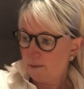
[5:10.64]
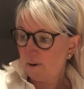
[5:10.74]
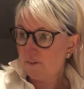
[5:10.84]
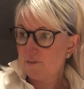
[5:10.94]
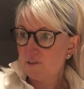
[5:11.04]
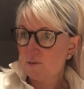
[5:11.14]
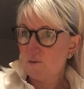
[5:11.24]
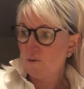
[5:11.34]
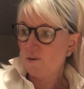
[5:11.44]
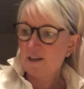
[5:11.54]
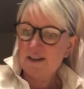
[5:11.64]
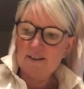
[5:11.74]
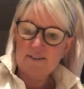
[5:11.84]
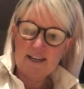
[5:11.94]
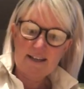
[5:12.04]
above the door,
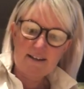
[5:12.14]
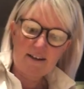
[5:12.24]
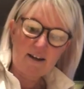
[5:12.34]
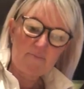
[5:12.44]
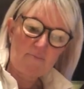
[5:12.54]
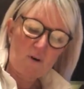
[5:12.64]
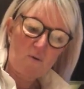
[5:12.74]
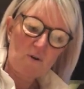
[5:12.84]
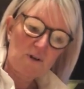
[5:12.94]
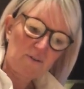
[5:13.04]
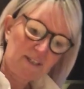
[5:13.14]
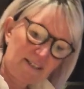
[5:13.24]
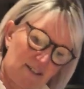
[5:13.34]
then all you'll need